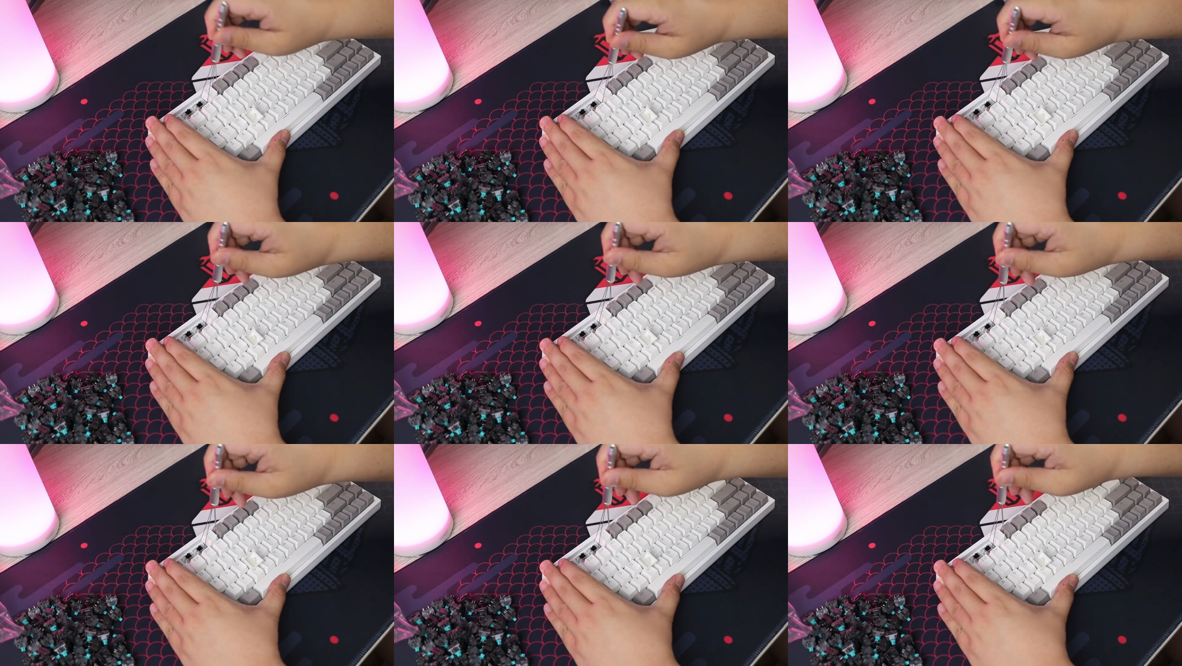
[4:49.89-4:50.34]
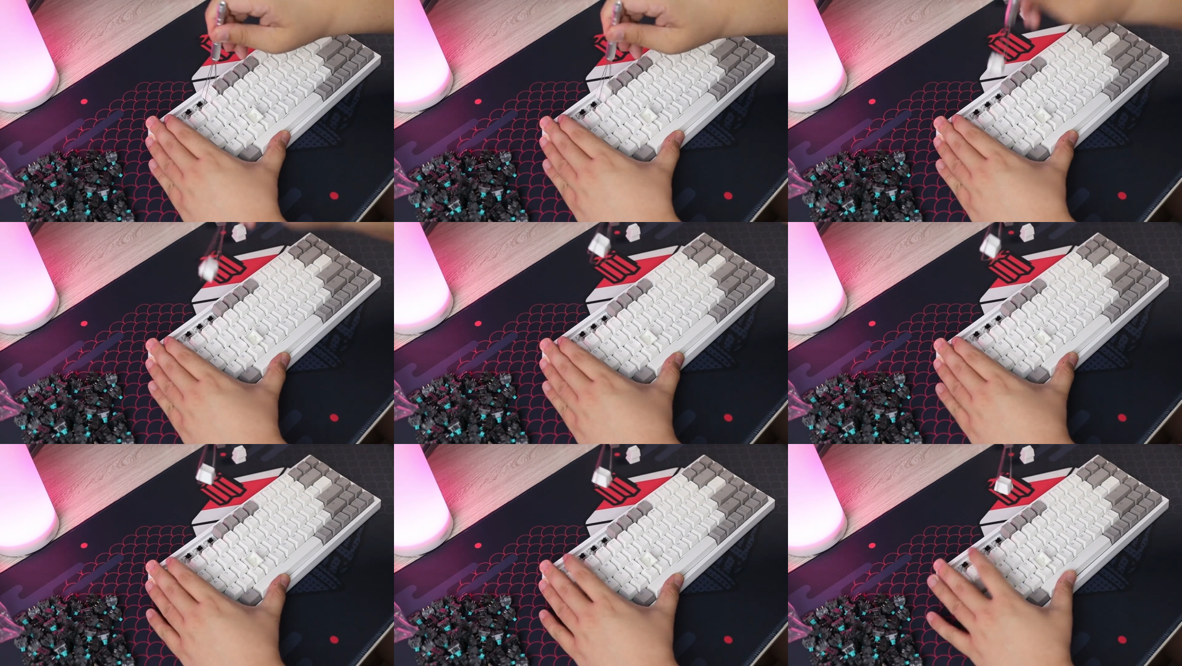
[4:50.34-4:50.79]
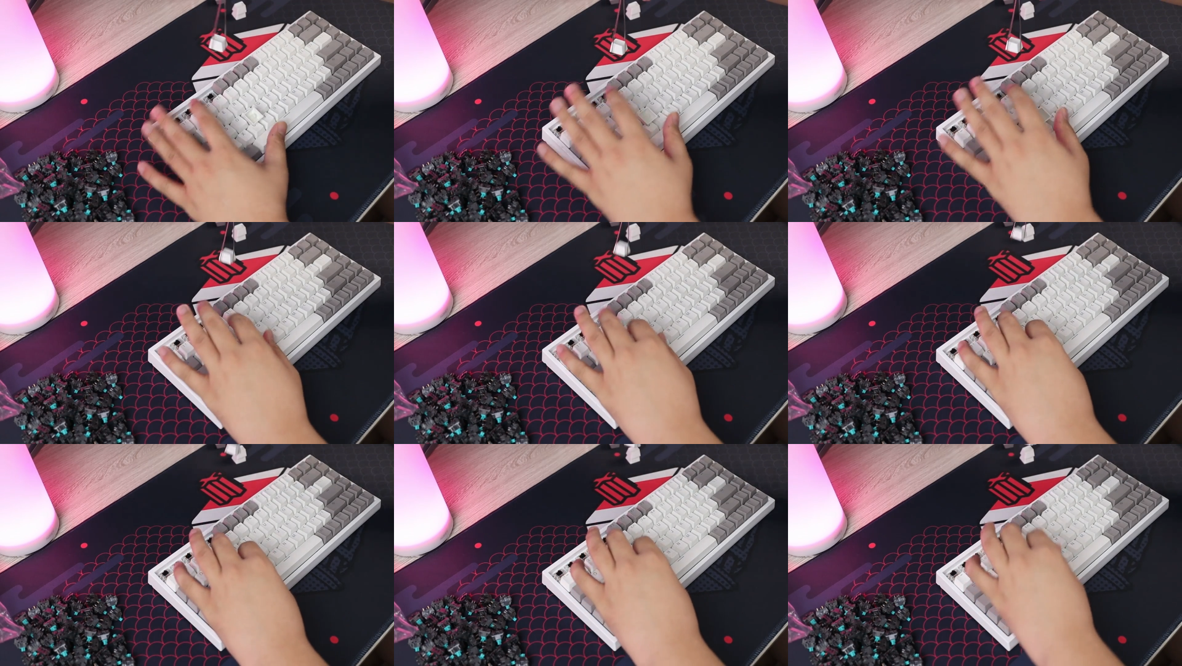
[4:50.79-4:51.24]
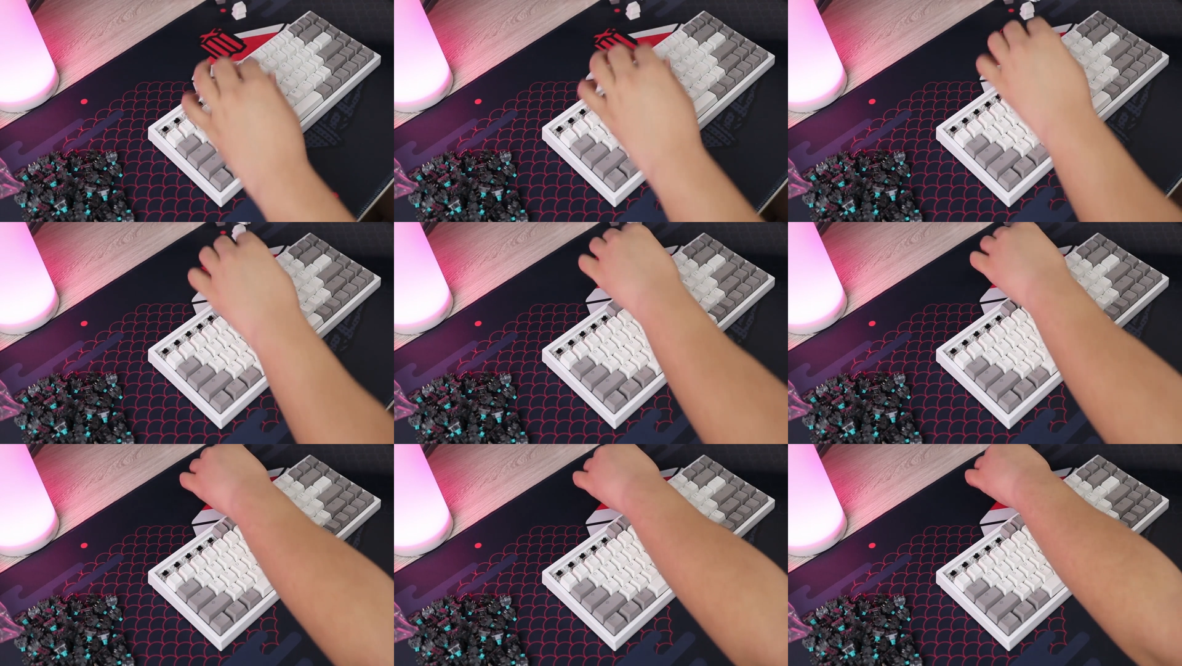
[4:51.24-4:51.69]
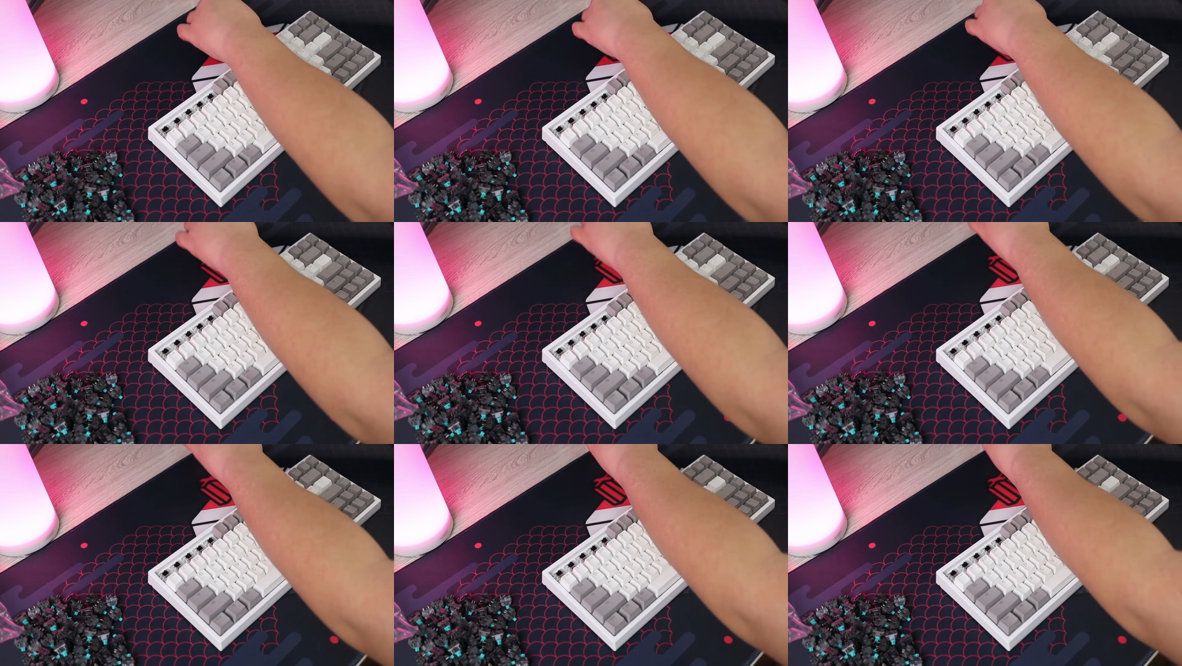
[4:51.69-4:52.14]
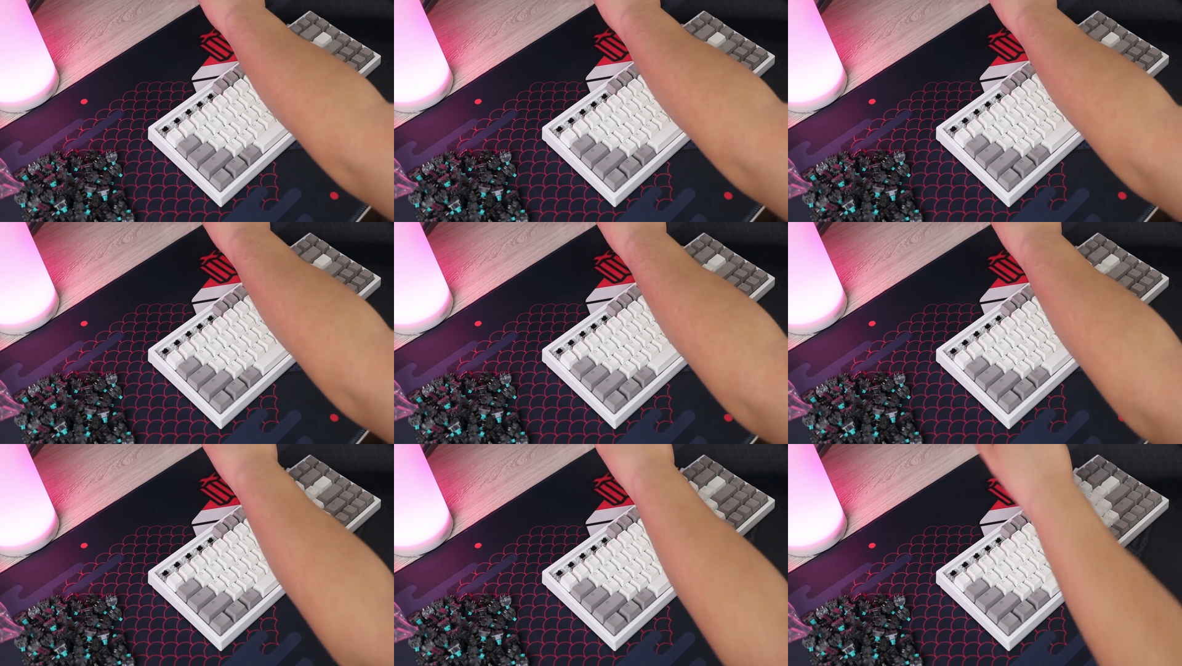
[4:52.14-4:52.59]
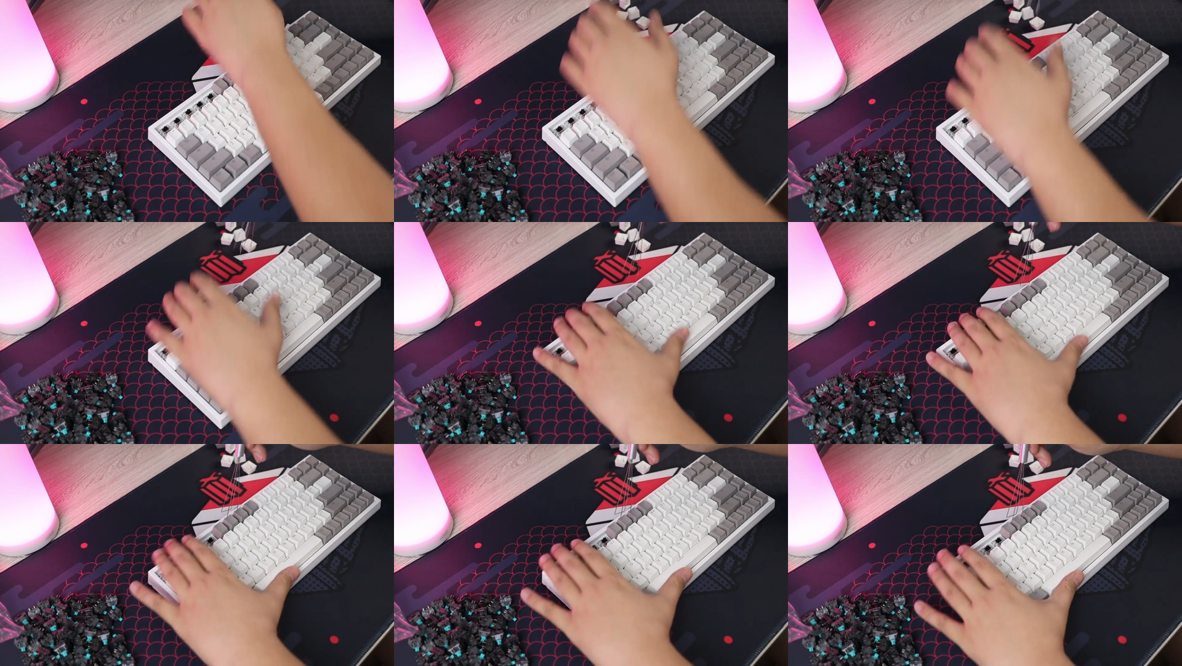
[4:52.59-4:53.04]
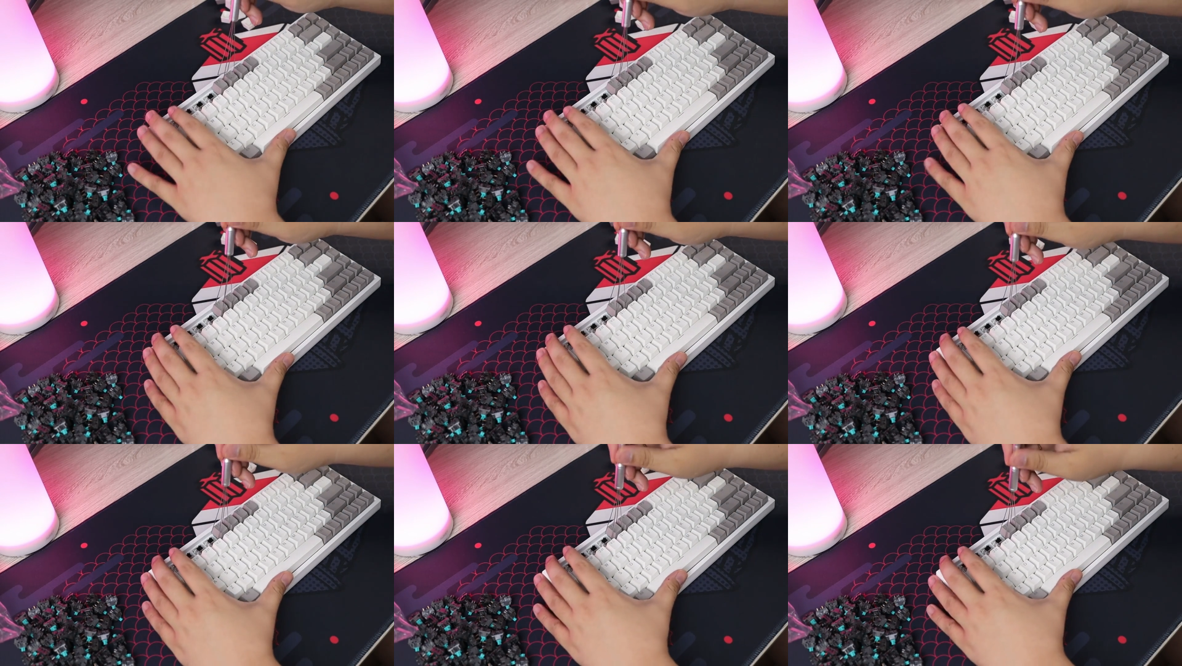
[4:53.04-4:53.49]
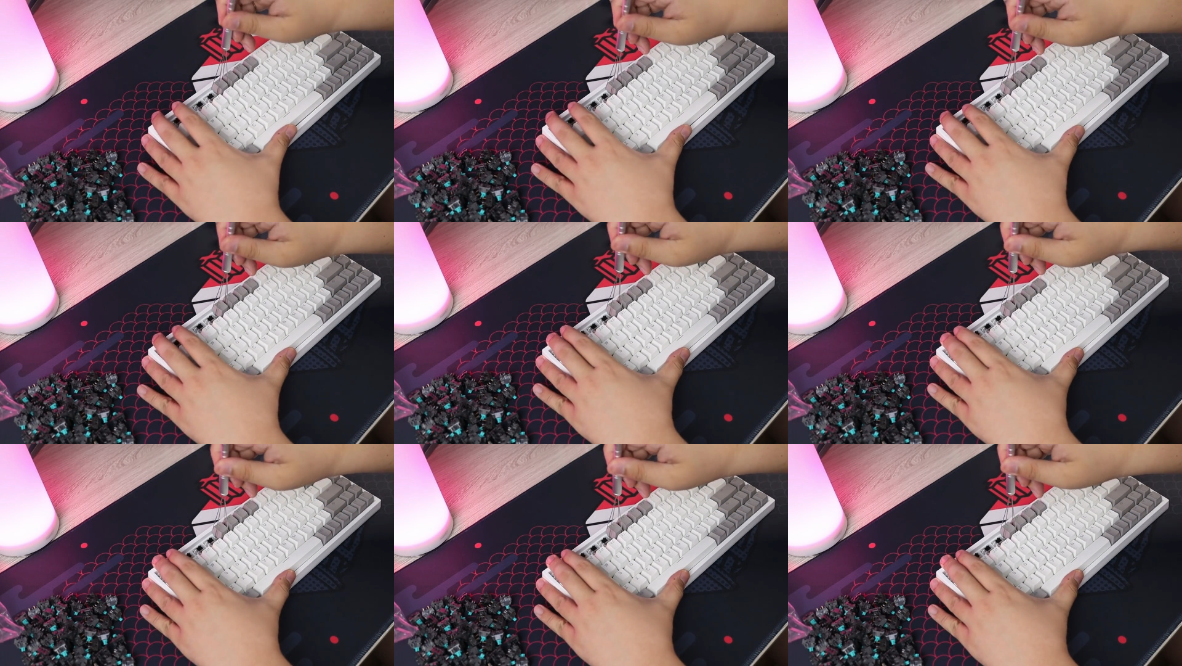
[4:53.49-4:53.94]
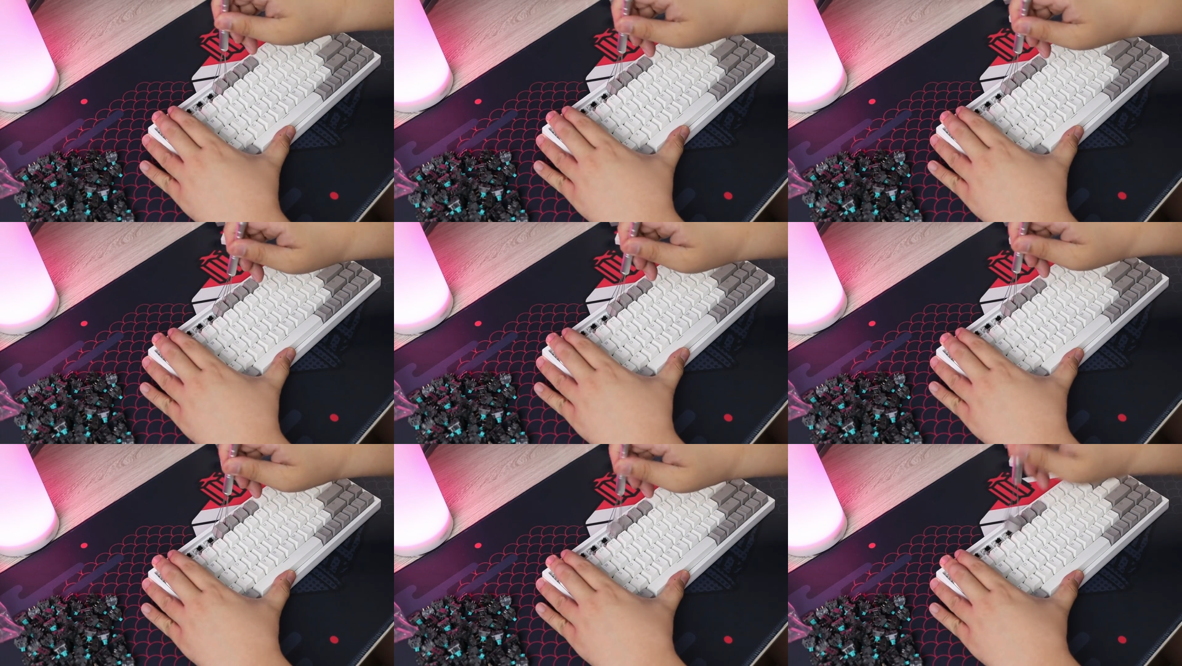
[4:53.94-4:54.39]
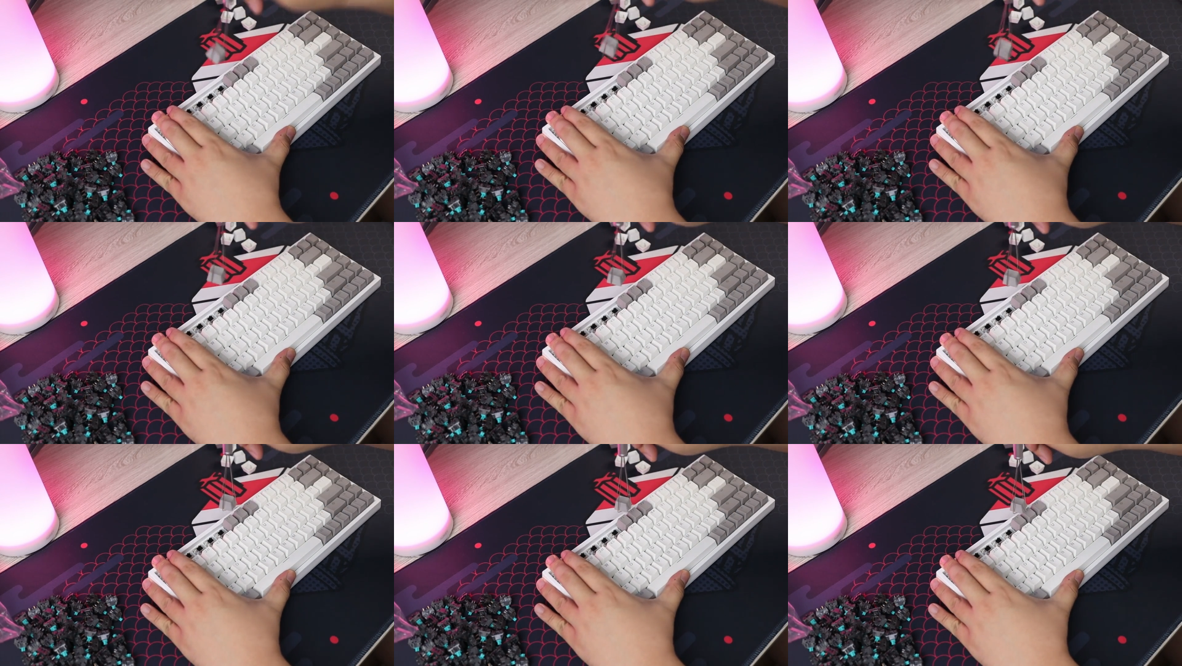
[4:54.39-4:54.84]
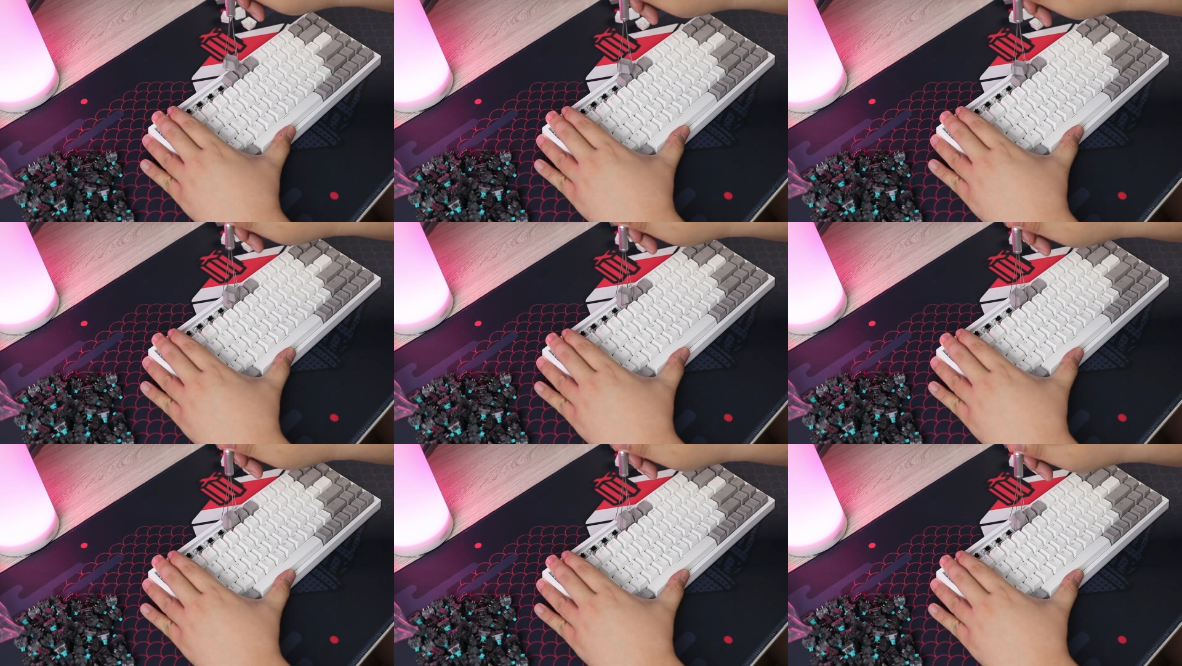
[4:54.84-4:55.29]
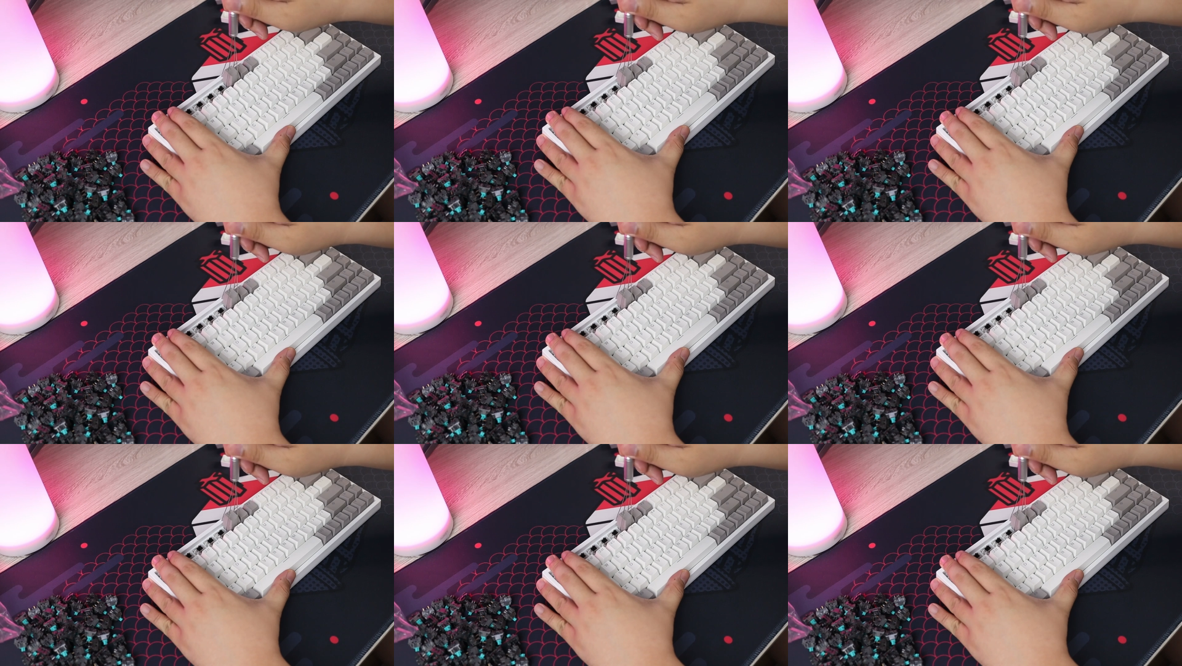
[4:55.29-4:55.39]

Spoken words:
[unreadable: no face in view]